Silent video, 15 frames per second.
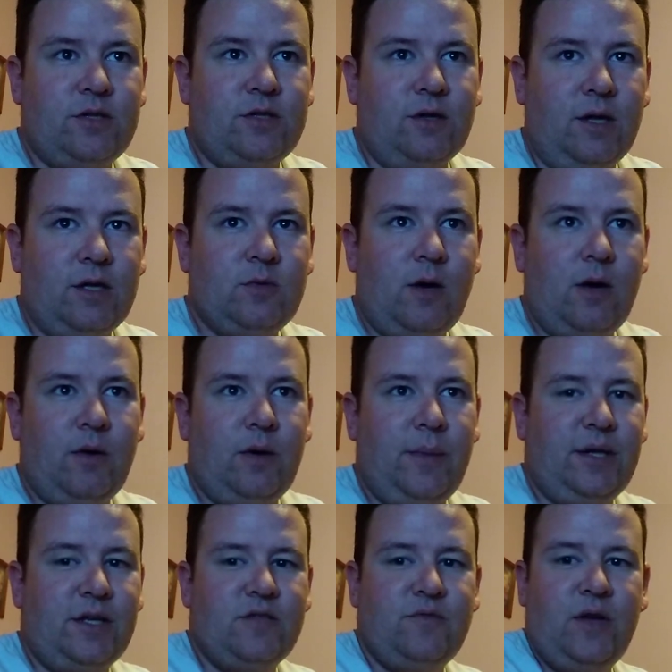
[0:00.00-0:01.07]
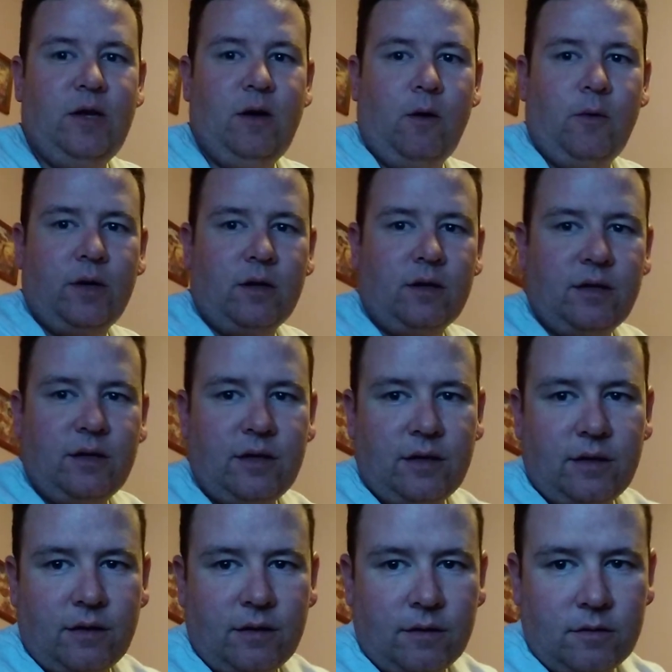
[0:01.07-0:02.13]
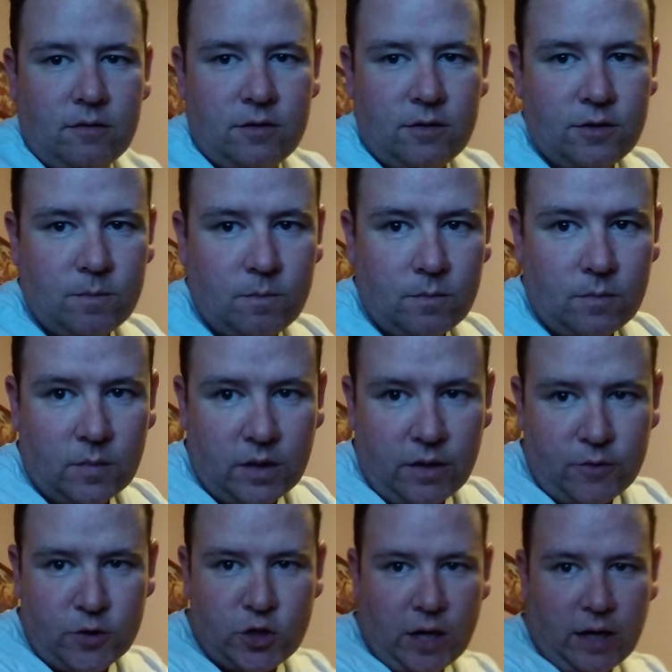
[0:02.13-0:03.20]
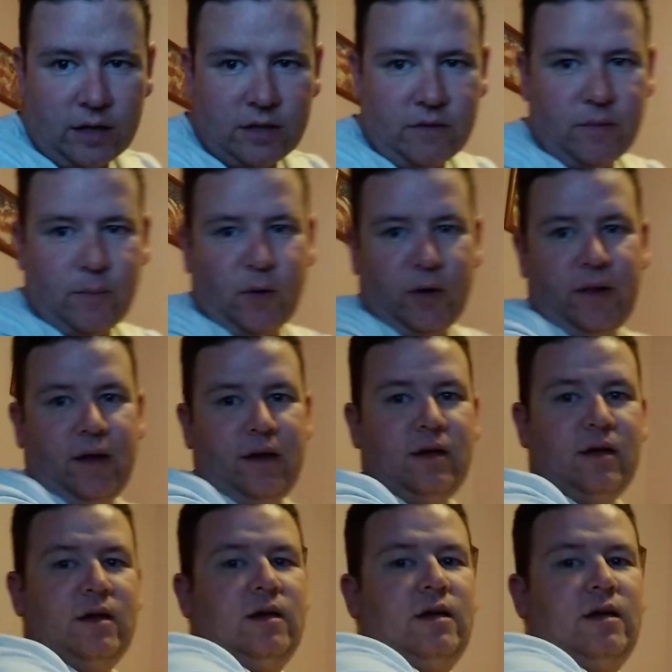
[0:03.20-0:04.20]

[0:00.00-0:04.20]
So that's why I want to make this video. I want to give a shout out to everybody that